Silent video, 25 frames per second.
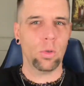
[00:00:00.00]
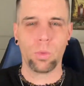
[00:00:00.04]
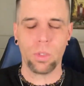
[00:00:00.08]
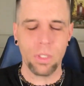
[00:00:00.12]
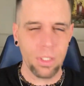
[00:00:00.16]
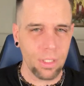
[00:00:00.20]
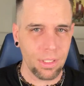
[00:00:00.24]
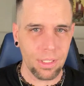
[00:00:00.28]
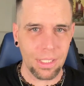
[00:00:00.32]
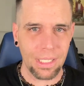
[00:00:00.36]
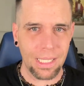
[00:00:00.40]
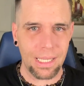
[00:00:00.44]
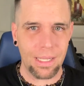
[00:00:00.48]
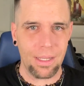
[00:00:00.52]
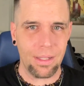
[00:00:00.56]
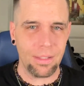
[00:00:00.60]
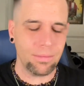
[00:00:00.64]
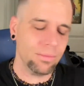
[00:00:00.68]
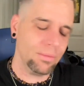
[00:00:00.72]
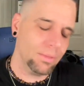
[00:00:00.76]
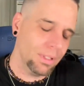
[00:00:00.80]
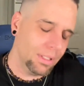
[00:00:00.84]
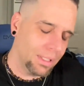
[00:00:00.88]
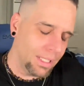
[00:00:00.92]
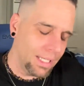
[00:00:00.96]
real
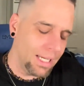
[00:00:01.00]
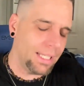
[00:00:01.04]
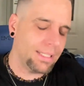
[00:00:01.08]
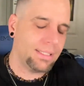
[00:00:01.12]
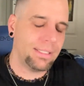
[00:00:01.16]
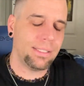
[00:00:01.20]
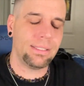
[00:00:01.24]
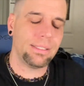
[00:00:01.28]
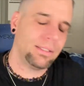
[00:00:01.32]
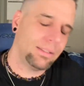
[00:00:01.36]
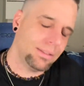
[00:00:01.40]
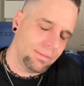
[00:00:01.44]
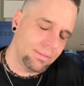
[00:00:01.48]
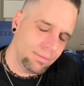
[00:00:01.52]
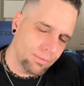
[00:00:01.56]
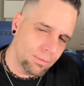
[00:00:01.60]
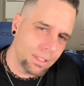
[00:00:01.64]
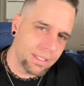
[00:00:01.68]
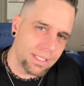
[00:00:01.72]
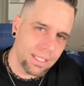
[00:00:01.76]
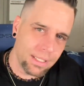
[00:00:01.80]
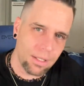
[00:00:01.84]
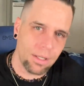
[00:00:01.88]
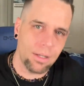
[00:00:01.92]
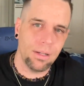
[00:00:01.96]
loud. Well, that's what
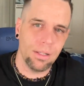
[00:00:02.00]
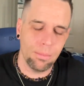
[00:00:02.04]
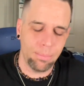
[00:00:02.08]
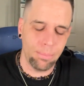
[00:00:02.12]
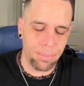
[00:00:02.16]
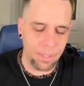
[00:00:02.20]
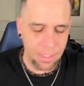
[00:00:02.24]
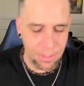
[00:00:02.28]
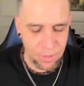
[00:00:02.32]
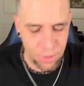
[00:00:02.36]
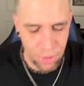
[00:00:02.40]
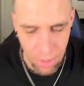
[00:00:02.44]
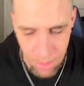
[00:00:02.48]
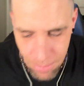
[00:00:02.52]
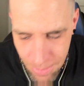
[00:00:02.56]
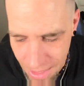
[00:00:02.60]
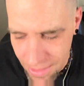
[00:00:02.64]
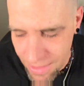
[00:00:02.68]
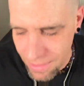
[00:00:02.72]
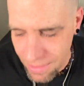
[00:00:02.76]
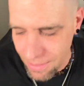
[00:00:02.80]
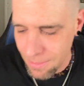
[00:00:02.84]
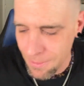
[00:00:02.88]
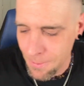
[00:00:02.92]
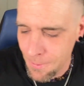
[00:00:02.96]
they call a pinch
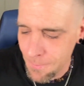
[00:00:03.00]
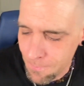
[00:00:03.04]
harmonic.